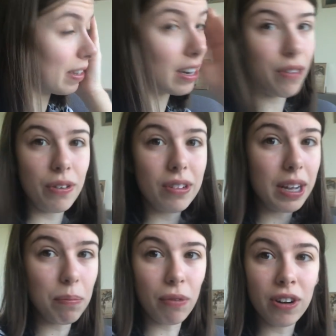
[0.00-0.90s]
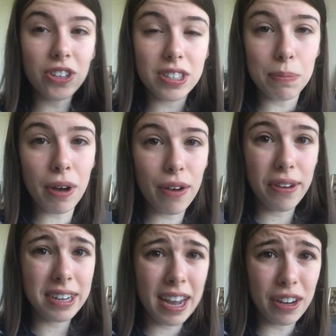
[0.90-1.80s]
I feel like brunch is the
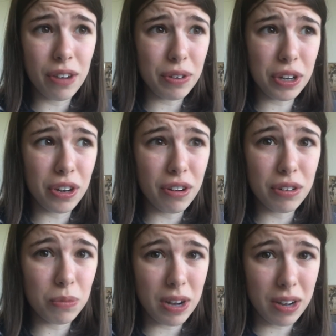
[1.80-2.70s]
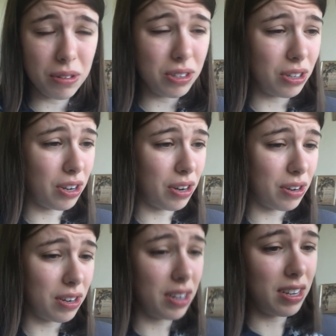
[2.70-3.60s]
perfect hangover cure as well, so
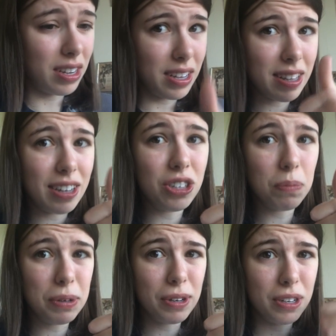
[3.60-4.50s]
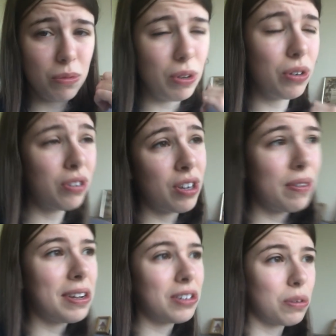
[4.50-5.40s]
that should be good. We're not
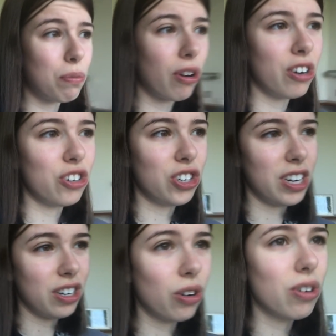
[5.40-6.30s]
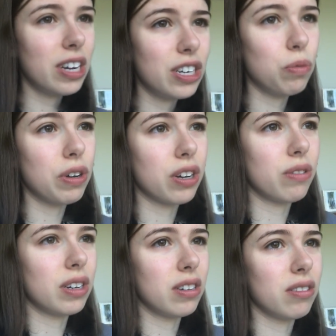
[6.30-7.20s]
going to brunch in college, we're
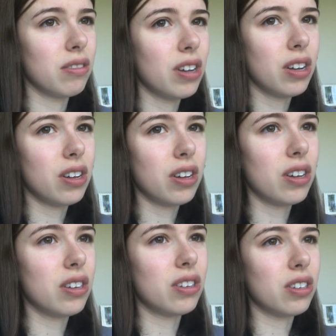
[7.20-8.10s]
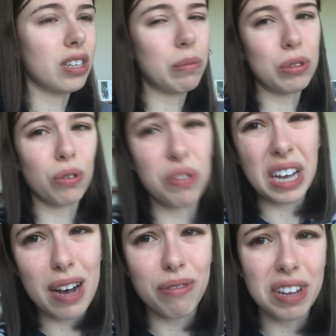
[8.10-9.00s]
going to some sort of
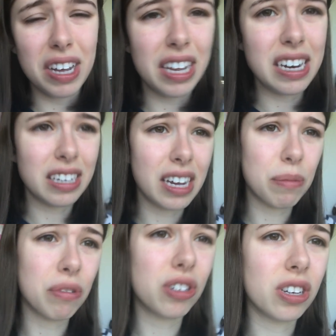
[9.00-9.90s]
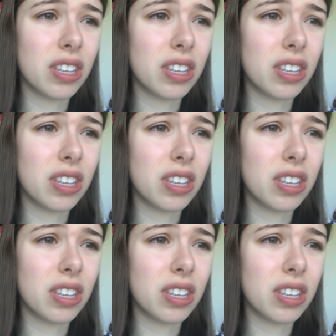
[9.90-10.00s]
cafe in Cambridge, I